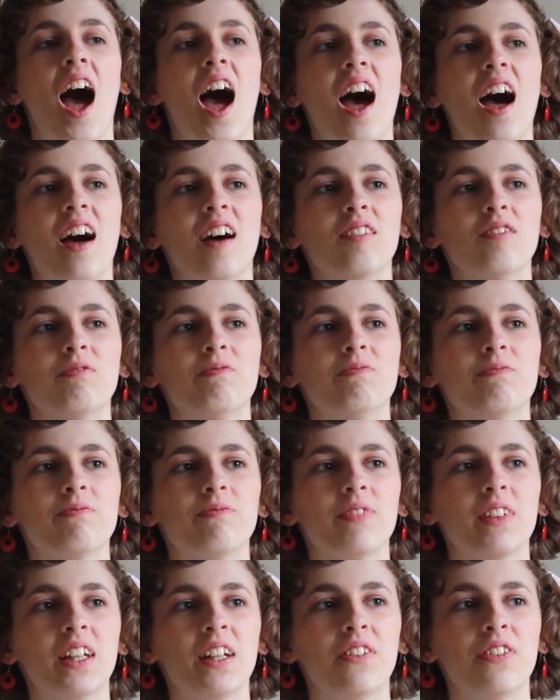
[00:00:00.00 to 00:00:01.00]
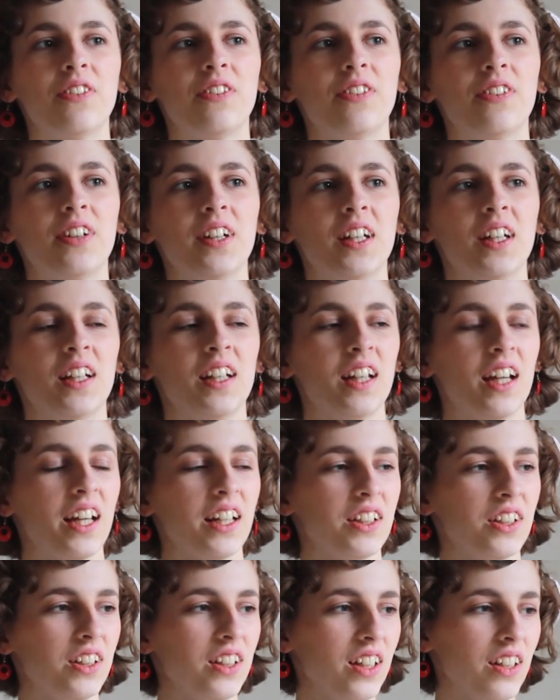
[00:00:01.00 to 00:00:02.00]
Um, if
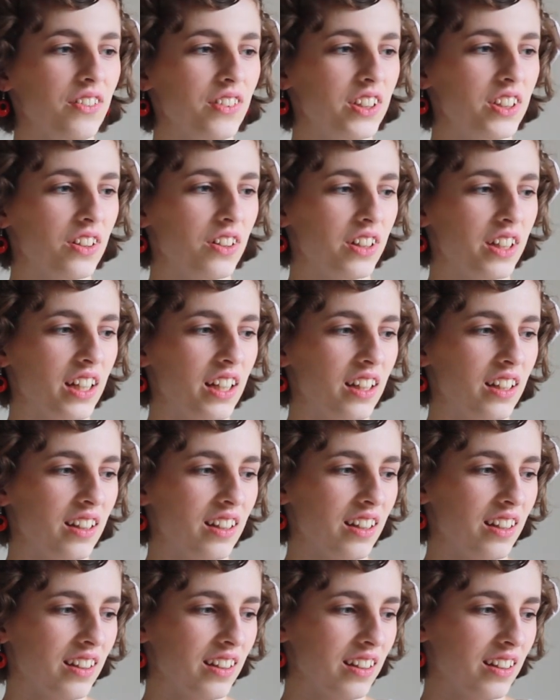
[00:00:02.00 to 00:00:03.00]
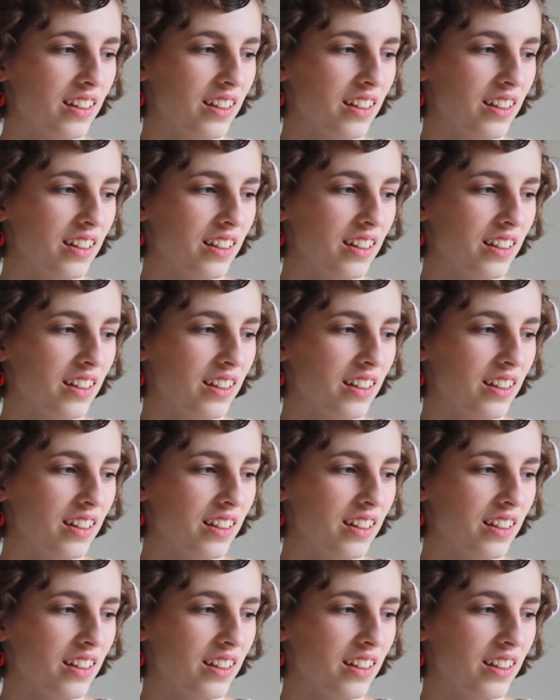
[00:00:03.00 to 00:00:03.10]
I could never sew again,